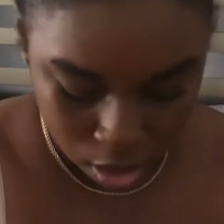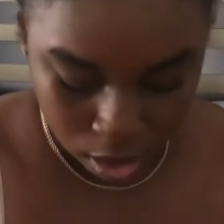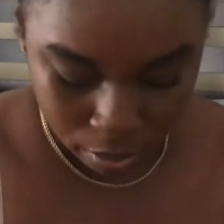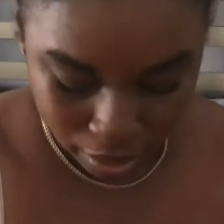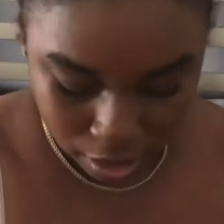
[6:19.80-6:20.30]

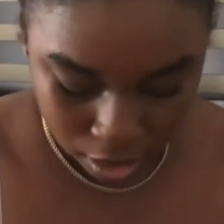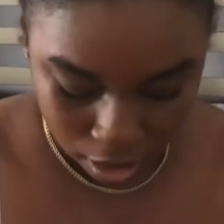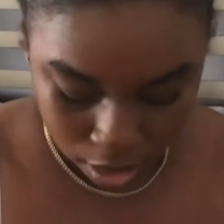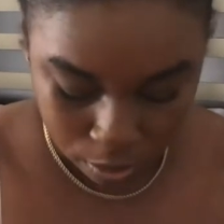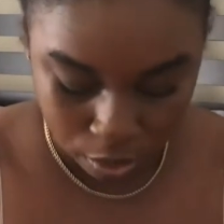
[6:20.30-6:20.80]
my skin
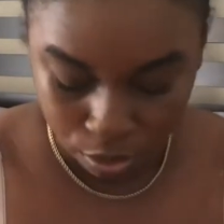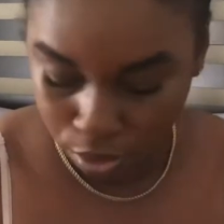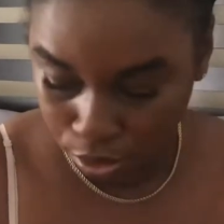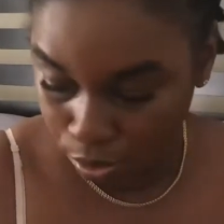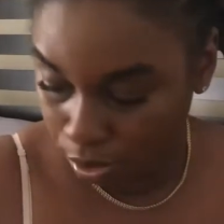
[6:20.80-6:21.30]
has been
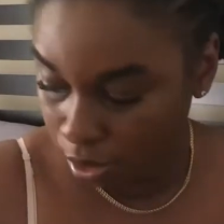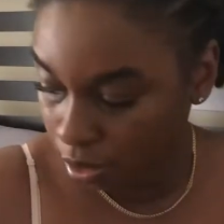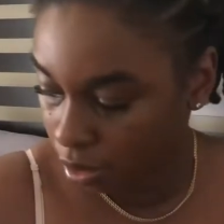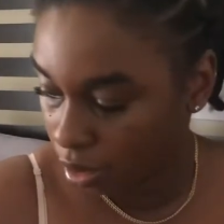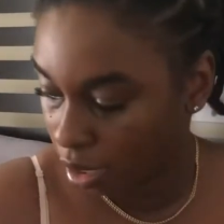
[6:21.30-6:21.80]
going through it
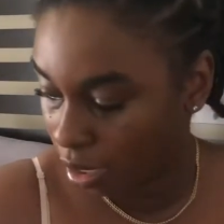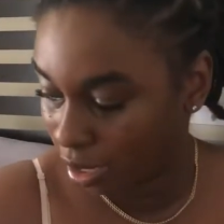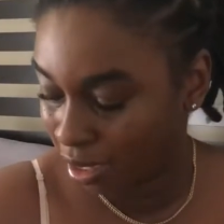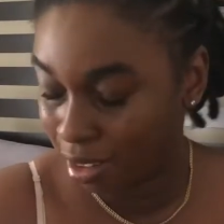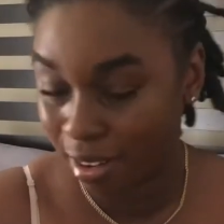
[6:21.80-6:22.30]
and like
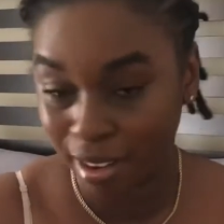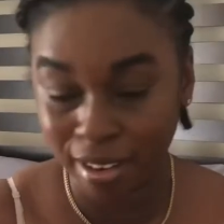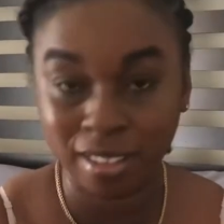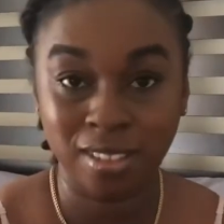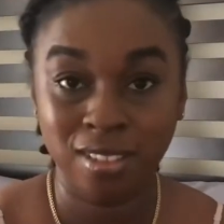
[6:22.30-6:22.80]
it
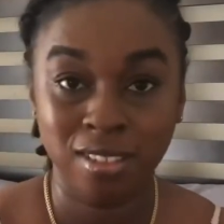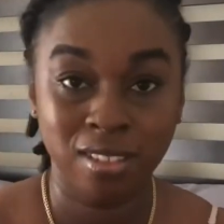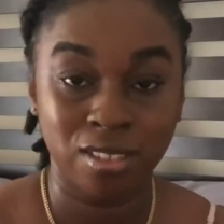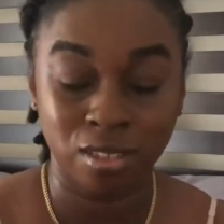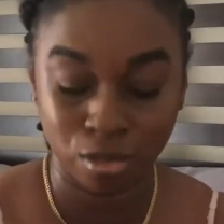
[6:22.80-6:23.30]
hurts.
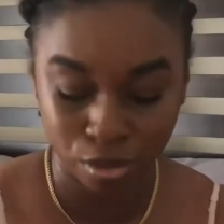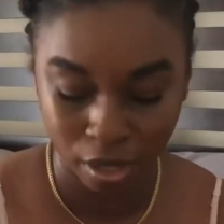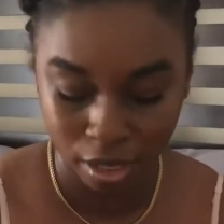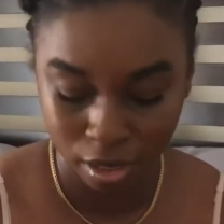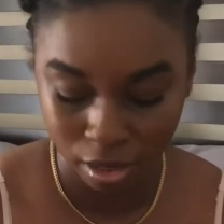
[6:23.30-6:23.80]
It's so dry
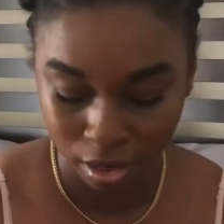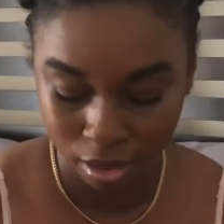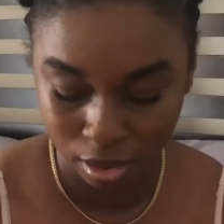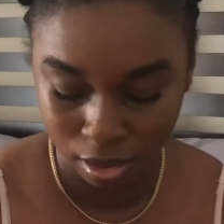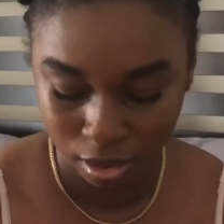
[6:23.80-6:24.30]
it
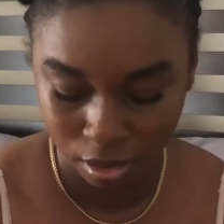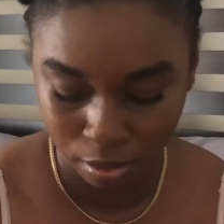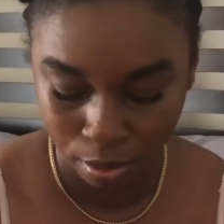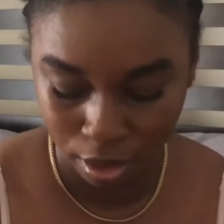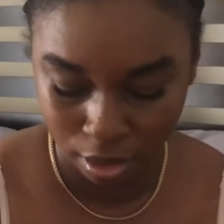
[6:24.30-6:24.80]
hurts.
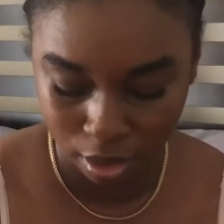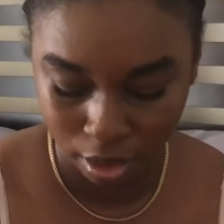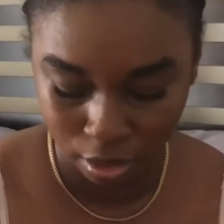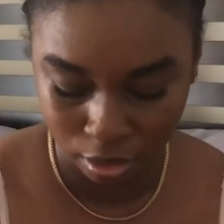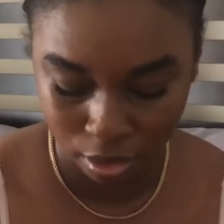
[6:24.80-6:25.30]
But I
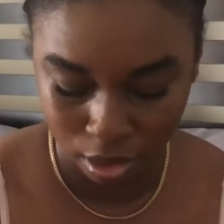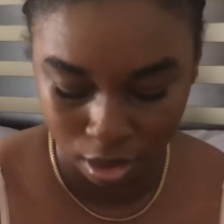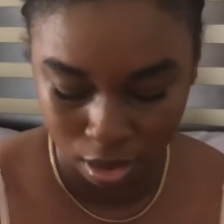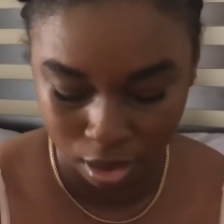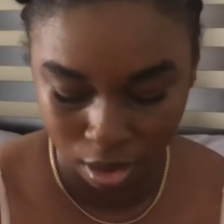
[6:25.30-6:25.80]
also
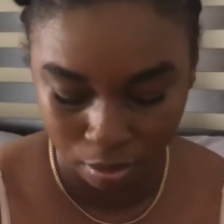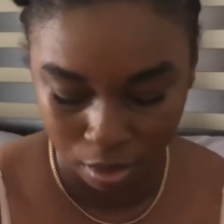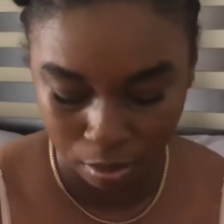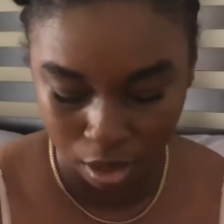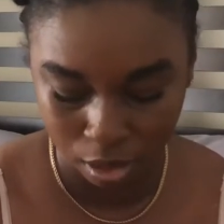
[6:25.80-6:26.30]
needed to get my
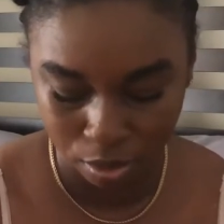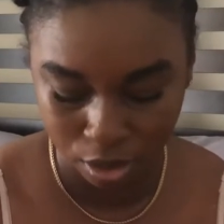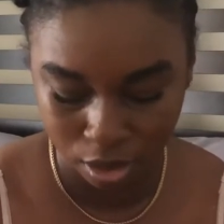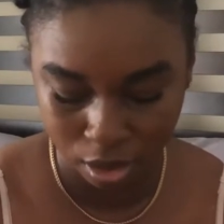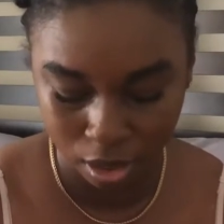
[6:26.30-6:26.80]
makeup
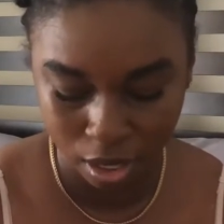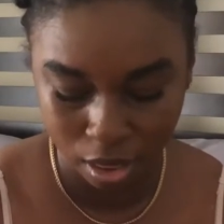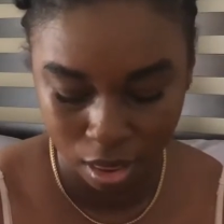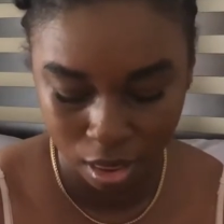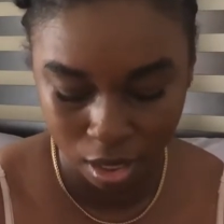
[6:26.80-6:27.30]
shit
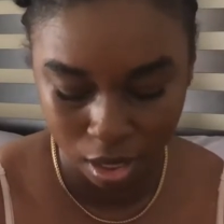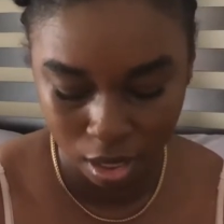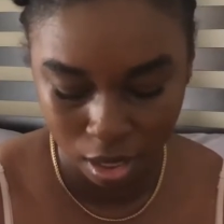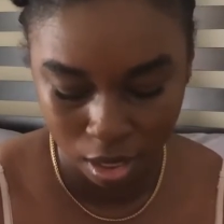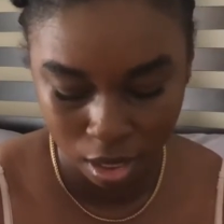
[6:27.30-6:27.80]

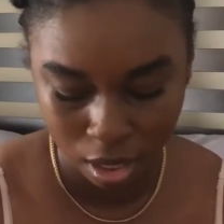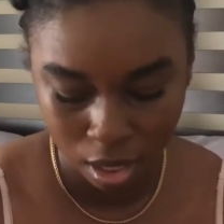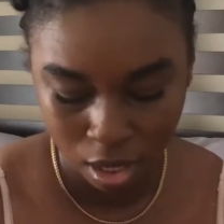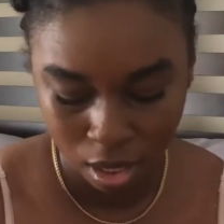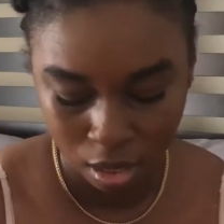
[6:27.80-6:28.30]
together,
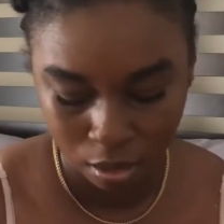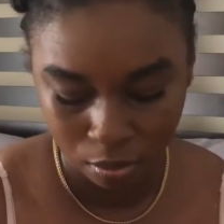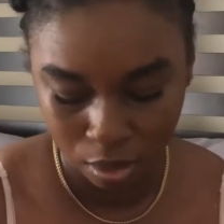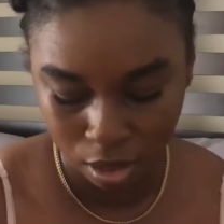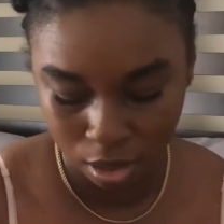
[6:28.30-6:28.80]

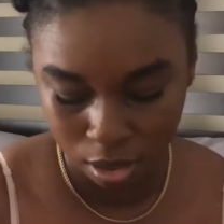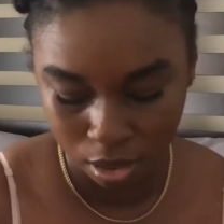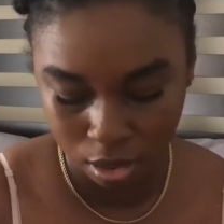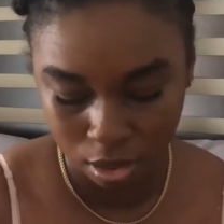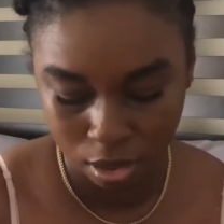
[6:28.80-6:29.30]

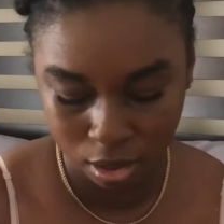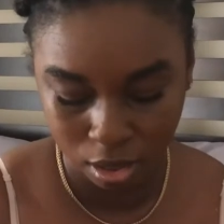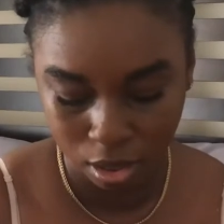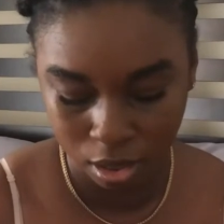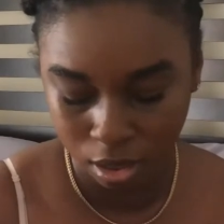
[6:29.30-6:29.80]
because
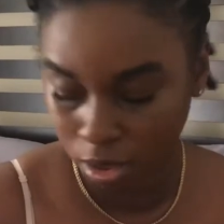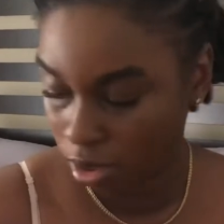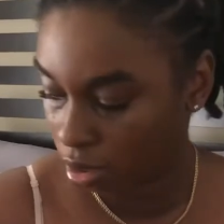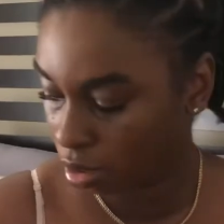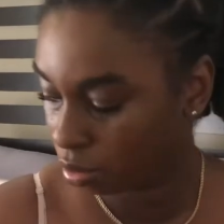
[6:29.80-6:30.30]
yeah, your
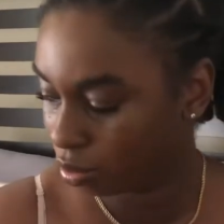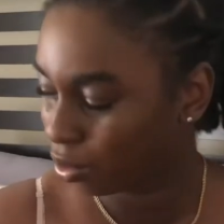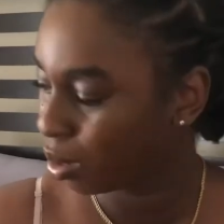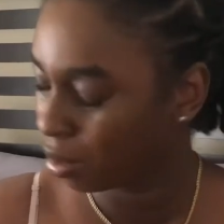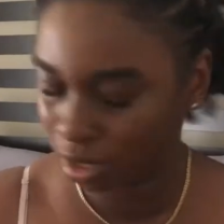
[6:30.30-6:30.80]
girl,
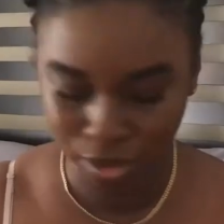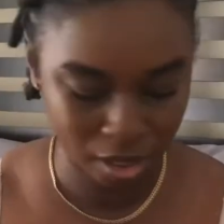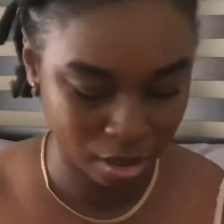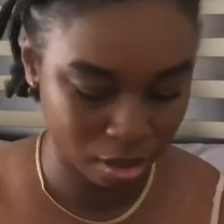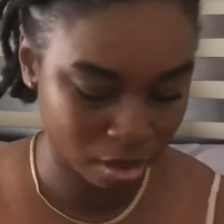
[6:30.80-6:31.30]
what am I trying
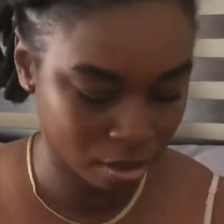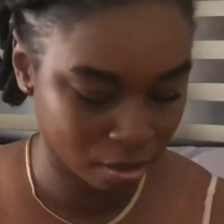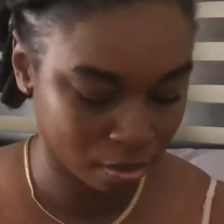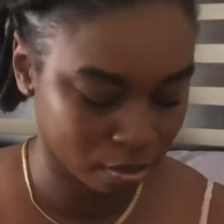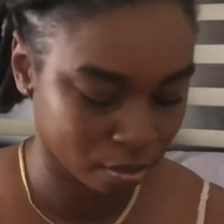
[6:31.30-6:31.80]
to,
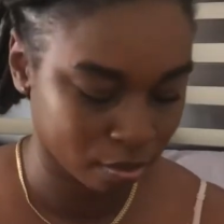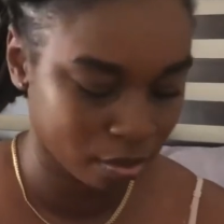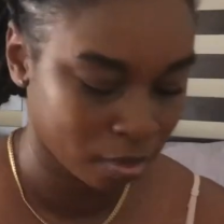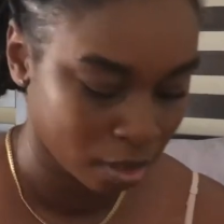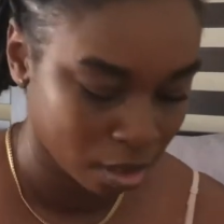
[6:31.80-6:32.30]

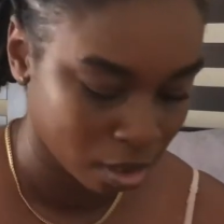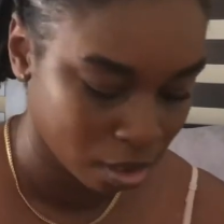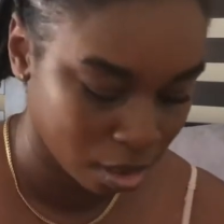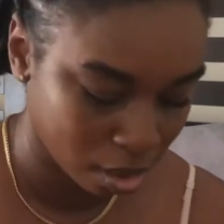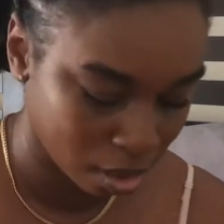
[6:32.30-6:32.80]

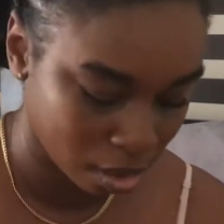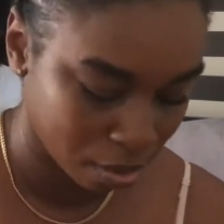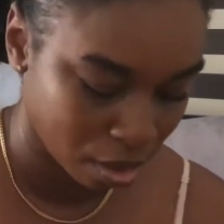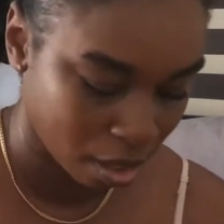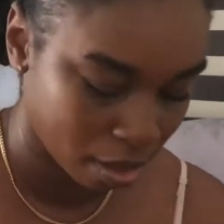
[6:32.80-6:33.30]
couldn't deal
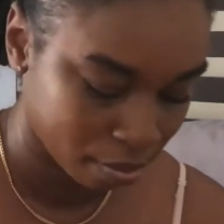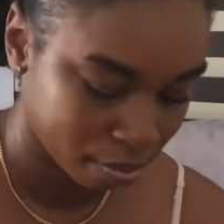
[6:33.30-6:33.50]
with that.